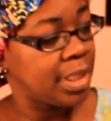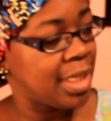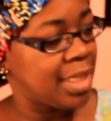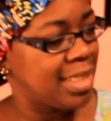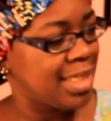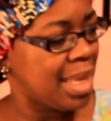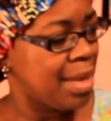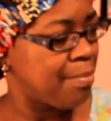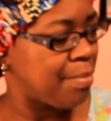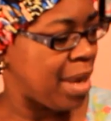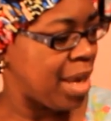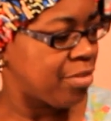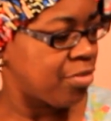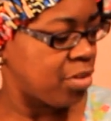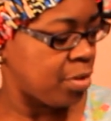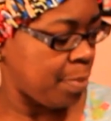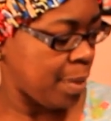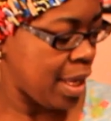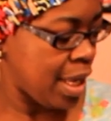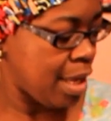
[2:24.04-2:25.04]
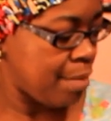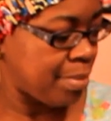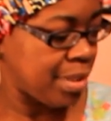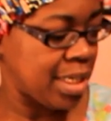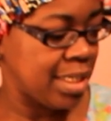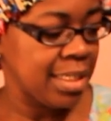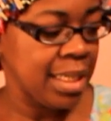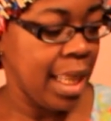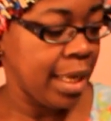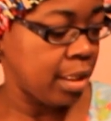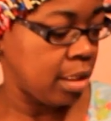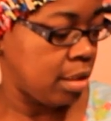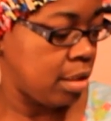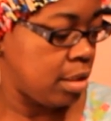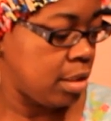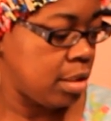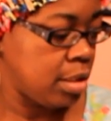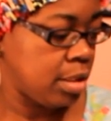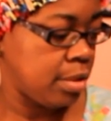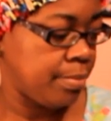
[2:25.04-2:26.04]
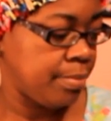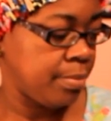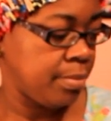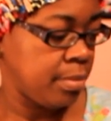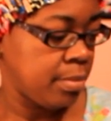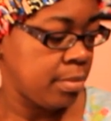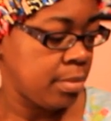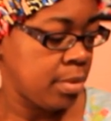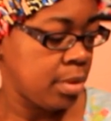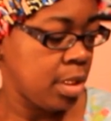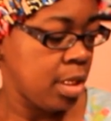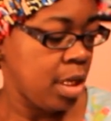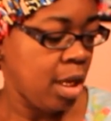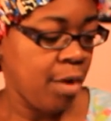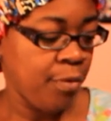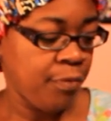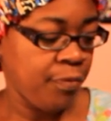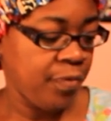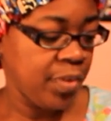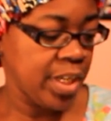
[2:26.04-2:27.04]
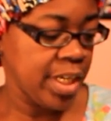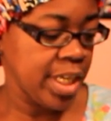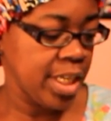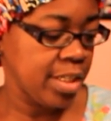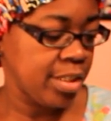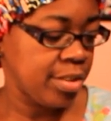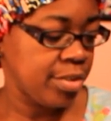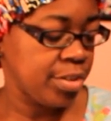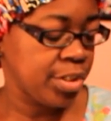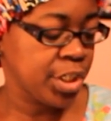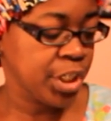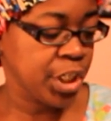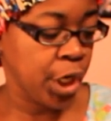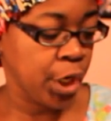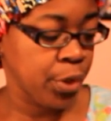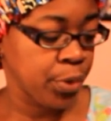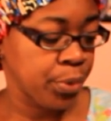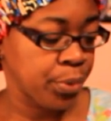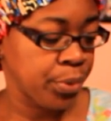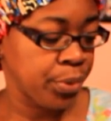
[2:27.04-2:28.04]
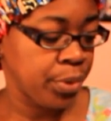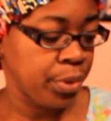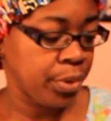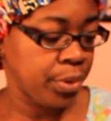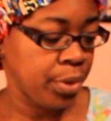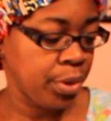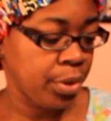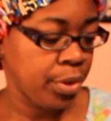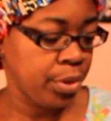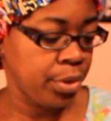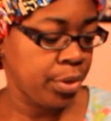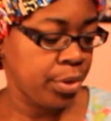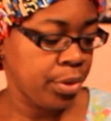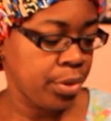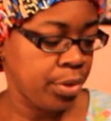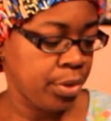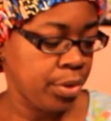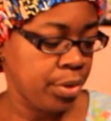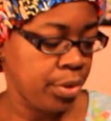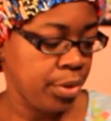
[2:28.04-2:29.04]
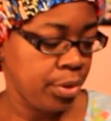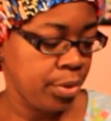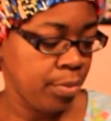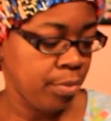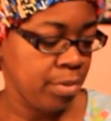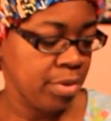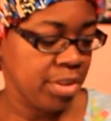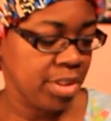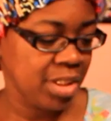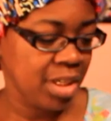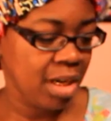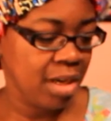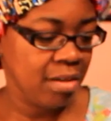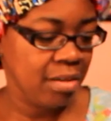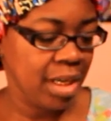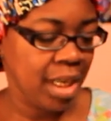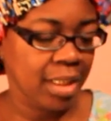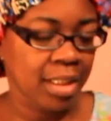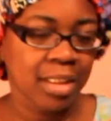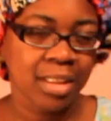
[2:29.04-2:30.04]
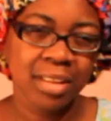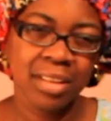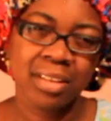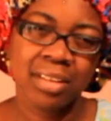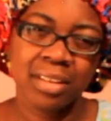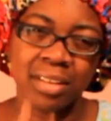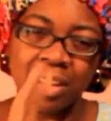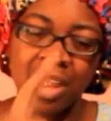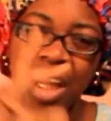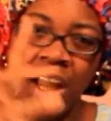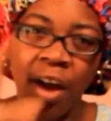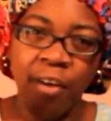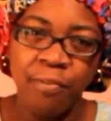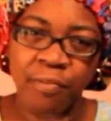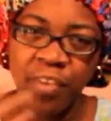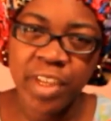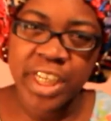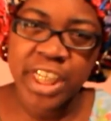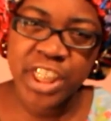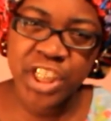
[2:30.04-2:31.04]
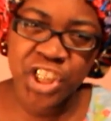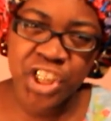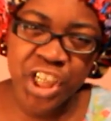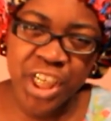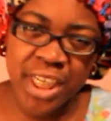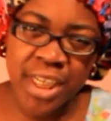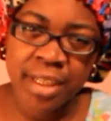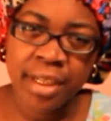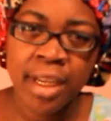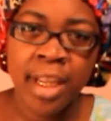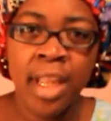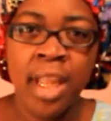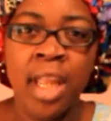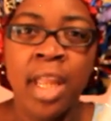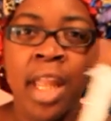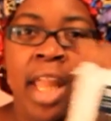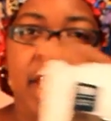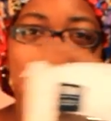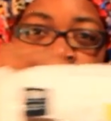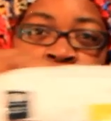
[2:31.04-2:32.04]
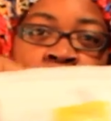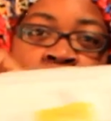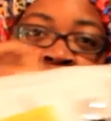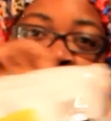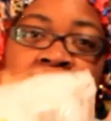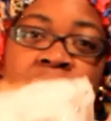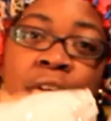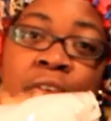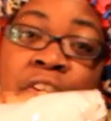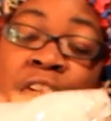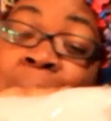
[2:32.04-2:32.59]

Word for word: it's a mattress pad, but it's like a um, a fitted skirt uh, what you call like a, uh, a fitted sheet and you put it on